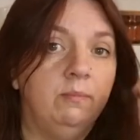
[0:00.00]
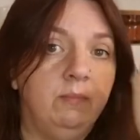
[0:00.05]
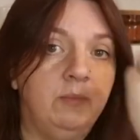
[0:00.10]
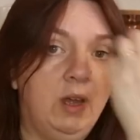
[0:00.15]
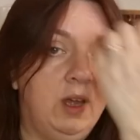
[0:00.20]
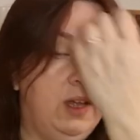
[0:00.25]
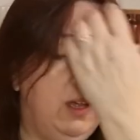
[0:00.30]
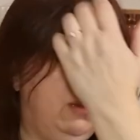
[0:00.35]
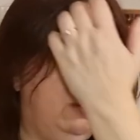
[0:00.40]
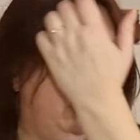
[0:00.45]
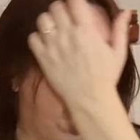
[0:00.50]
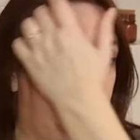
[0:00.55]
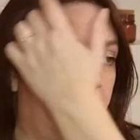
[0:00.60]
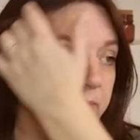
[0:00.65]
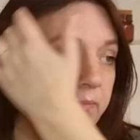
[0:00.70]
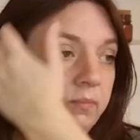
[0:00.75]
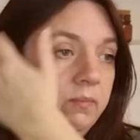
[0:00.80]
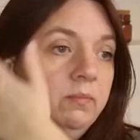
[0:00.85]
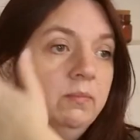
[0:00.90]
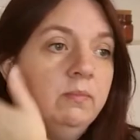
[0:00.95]

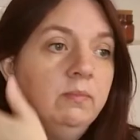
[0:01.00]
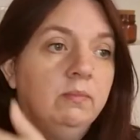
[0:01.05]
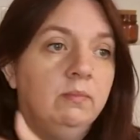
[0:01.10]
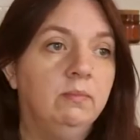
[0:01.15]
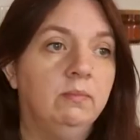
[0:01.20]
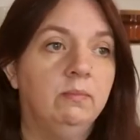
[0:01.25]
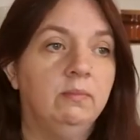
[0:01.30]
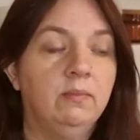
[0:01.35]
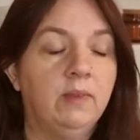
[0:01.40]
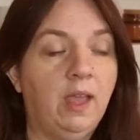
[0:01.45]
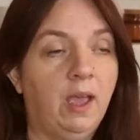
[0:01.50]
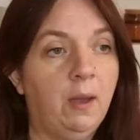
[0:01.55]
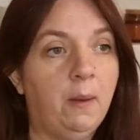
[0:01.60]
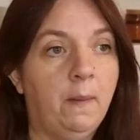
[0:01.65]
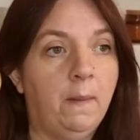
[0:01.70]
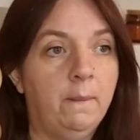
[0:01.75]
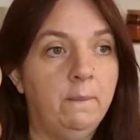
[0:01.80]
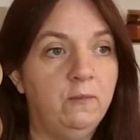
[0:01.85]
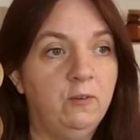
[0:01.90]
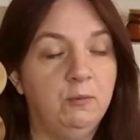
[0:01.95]

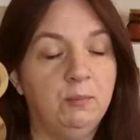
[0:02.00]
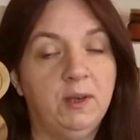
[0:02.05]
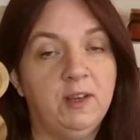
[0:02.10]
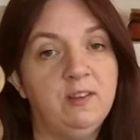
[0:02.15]
For my